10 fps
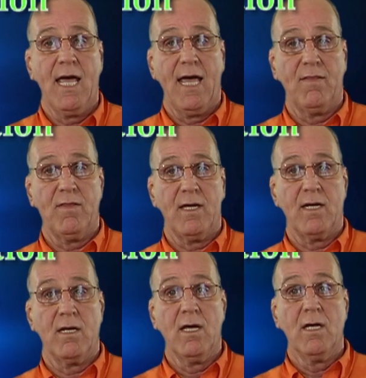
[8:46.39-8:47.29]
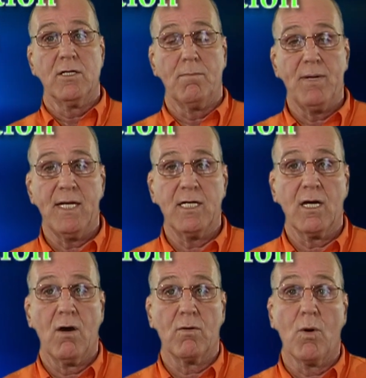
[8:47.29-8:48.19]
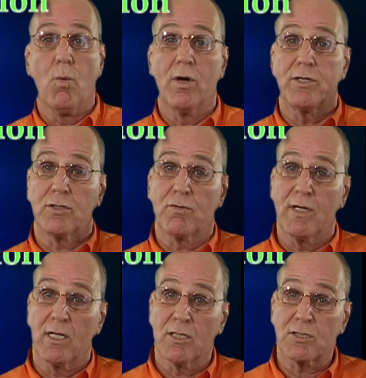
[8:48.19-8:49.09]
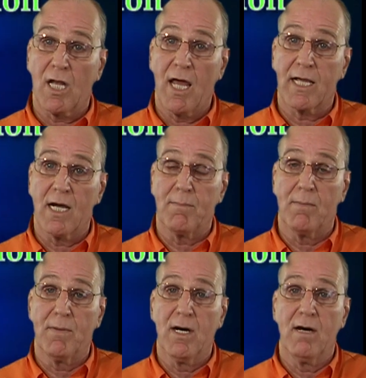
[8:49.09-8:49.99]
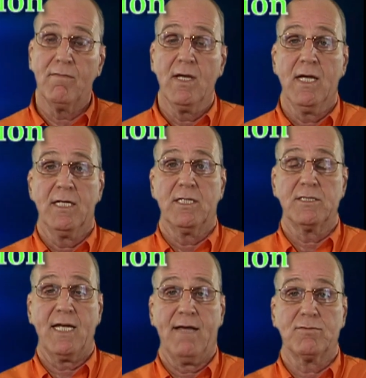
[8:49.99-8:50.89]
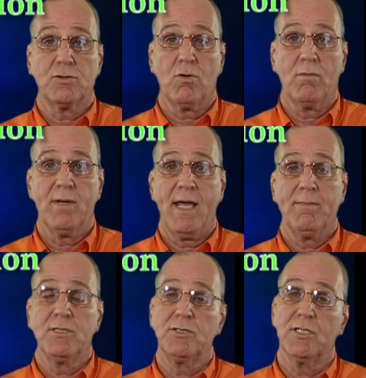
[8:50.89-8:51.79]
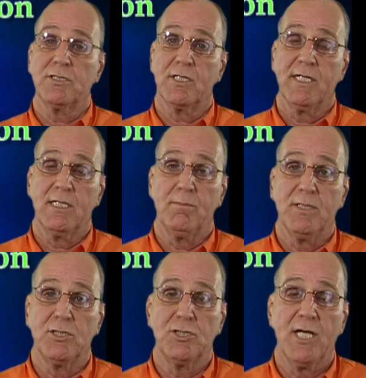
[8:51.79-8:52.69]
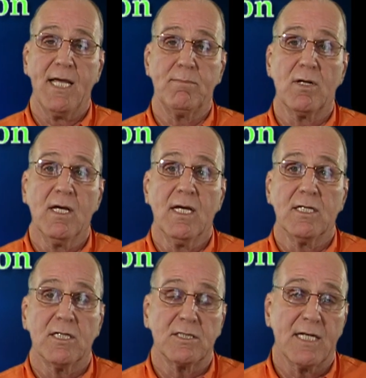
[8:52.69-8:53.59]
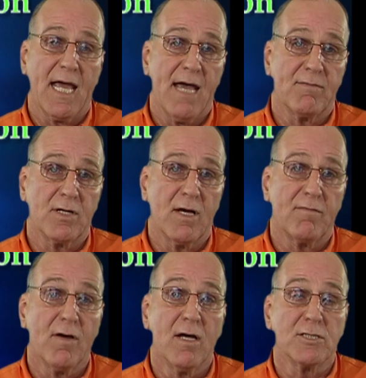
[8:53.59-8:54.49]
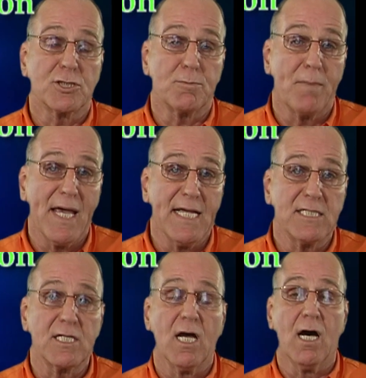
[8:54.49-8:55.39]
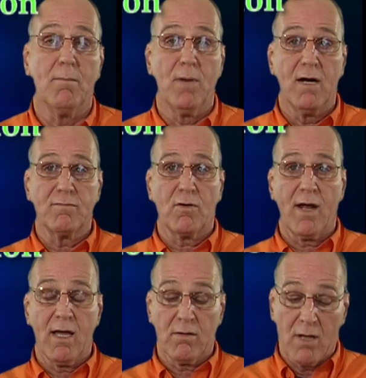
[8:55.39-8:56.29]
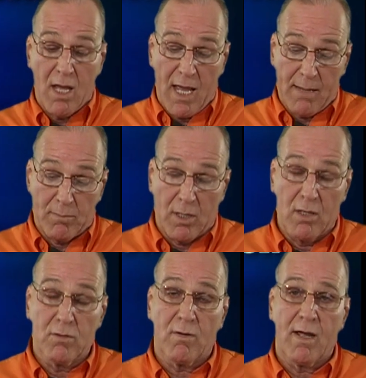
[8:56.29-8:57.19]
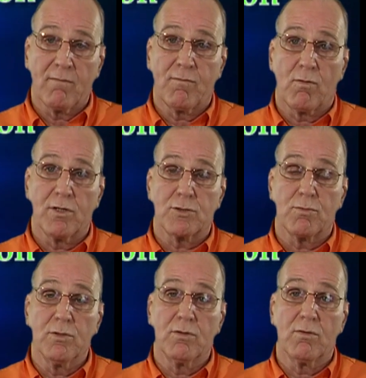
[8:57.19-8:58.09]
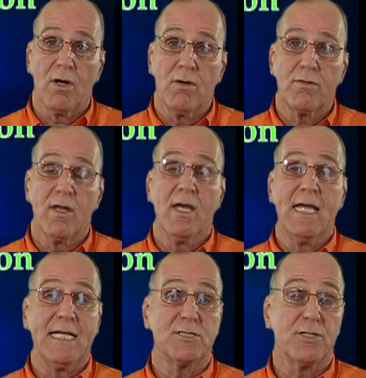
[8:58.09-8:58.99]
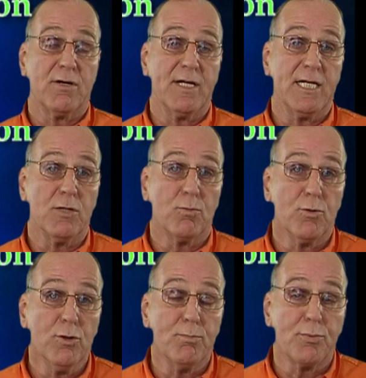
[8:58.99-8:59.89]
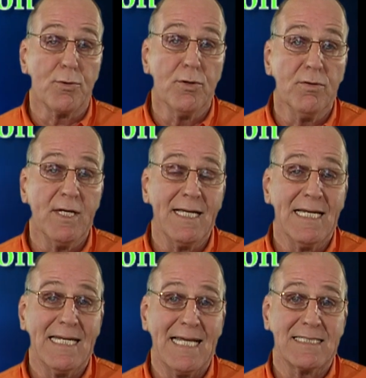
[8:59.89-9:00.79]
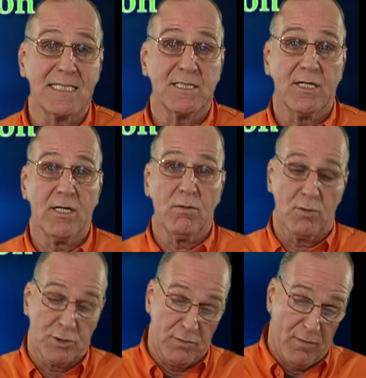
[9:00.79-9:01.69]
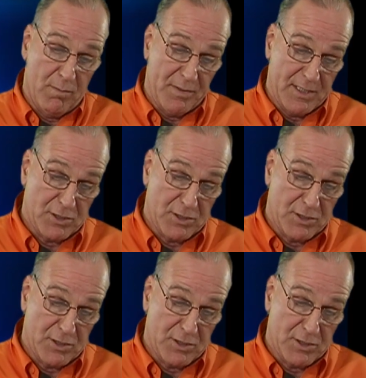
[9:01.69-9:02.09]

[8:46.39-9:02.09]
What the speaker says: And then depending on what the tree looks like up above, does it have storm damage? Does it need to be shaped? Does it have enough space above ground and below ground for its root growth? Is there any root pruning necessary? Once you've opened these